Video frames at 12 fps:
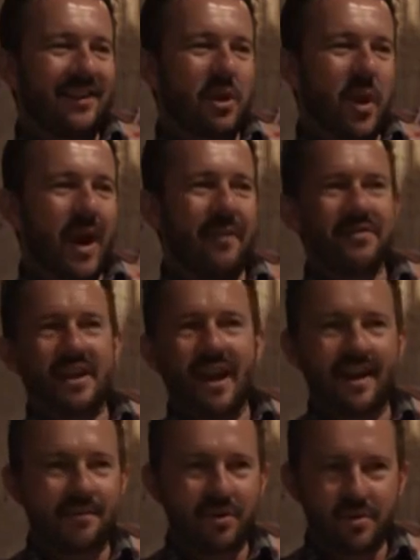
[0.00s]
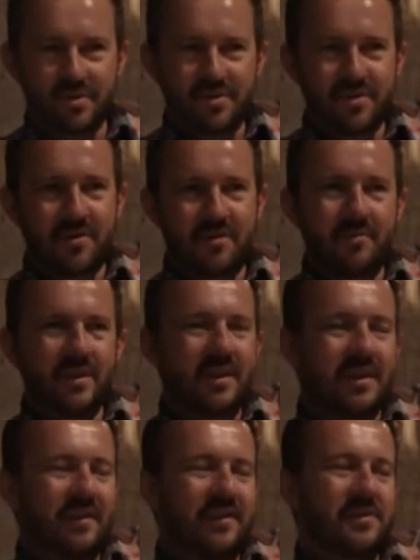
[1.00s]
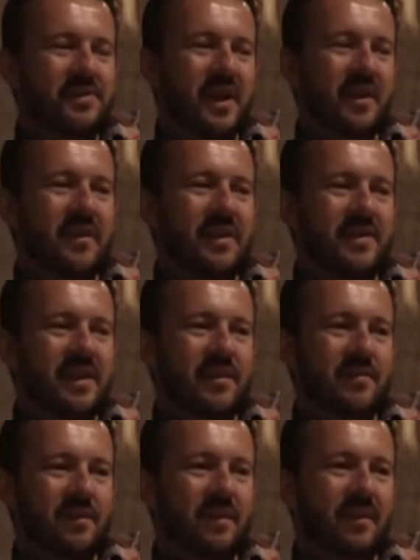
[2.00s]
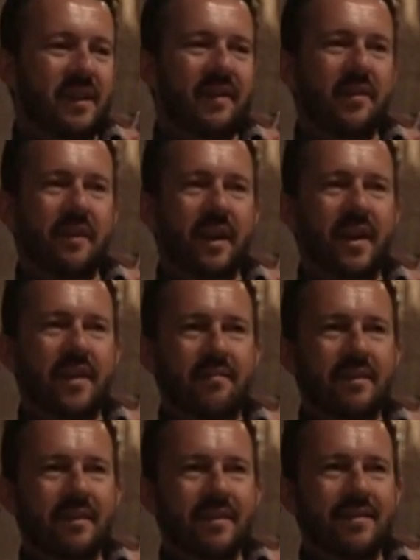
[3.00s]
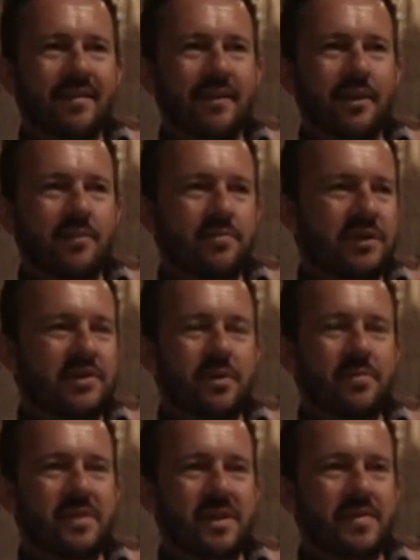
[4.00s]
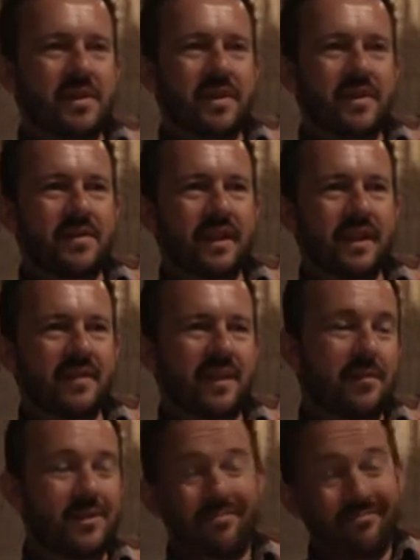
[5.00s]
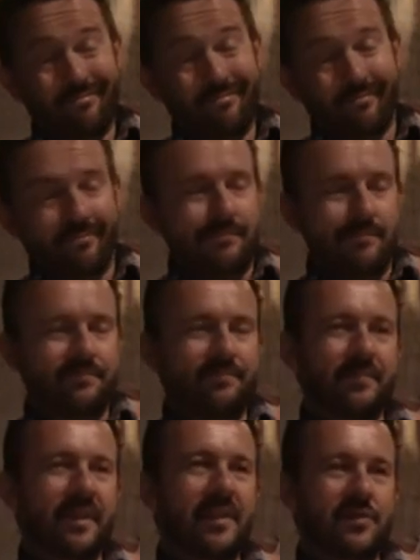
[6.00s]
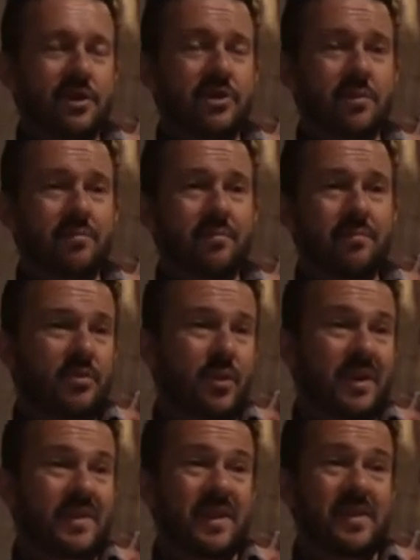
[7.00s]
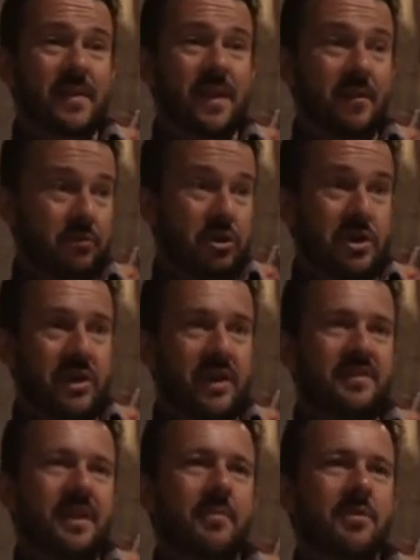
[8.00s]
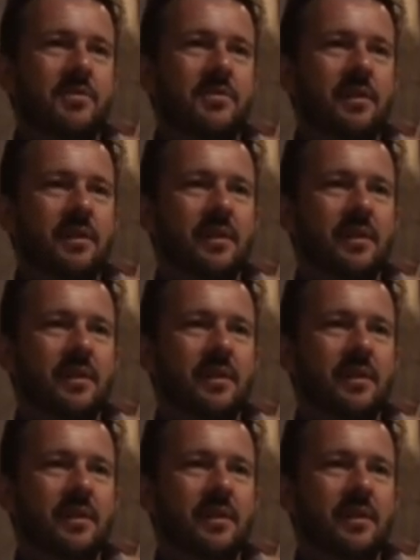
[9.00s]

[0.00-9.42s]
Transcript: You have to have those areas that you feel like, okay, she jumped 6 feet, not taking damage. If she jumped 26 feet, she takes damage.